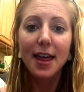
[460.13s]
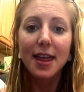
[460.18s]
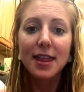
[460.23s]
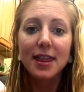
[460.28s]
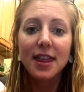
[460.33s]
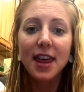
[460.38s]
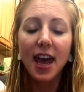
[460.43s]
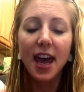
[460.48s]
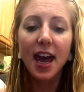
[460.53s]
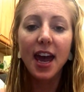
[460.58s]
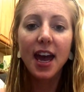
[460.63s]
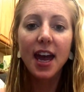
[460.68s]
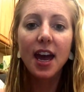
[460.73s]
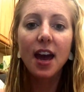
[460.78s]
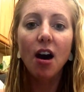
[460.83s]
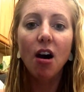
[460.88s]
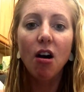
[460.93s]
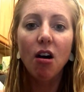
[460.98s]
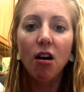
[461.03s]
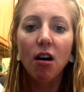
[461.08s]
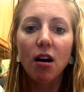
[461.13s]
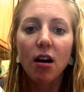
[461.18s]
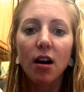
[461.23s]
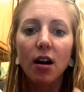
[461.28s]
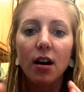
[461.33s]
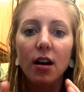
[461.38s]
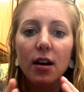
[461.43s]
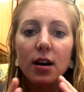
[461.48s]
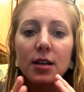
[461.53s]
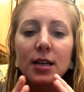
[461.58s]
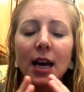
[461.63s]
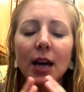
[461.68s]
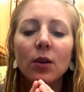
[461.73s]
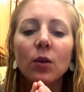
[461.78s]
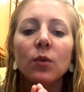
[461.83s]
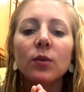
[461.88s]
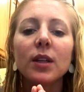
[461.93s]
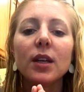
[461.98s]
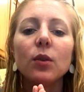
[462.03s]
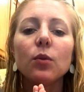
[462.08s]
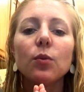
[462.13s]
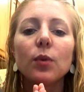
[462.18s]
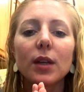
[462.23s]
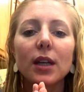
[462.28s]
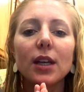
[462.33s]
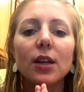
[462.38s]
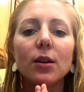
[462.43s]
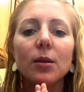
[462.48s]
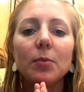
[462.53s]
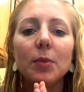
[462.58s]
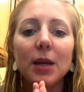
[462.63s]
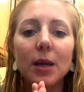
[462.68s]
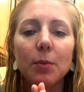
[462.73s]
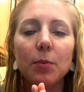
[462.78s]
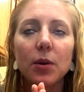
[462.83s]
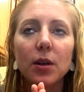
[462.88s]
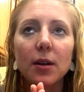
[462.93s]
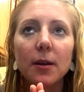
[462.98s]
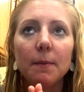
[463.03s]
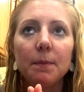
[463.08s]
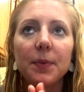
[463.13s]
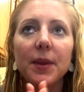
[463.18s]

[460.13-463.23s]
They are not only really good people,